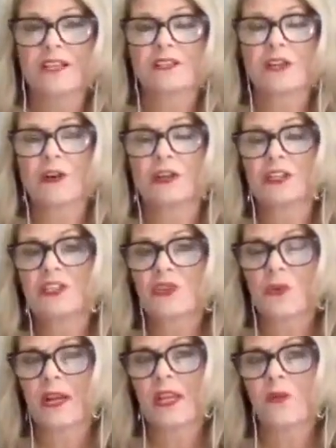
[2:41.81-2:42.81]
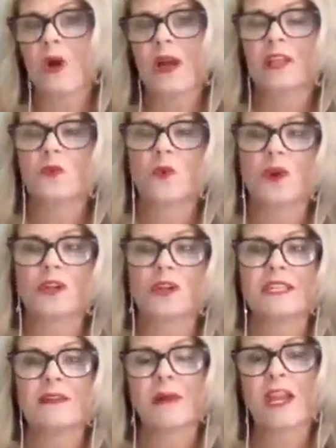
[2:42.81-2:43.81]
I started at 21 and worked
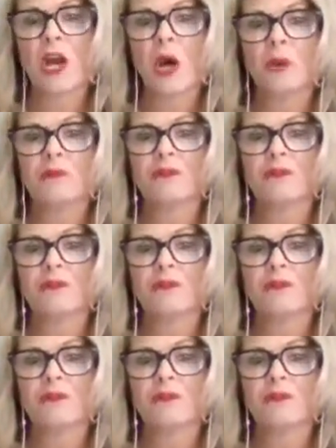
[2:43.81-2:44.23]
in my home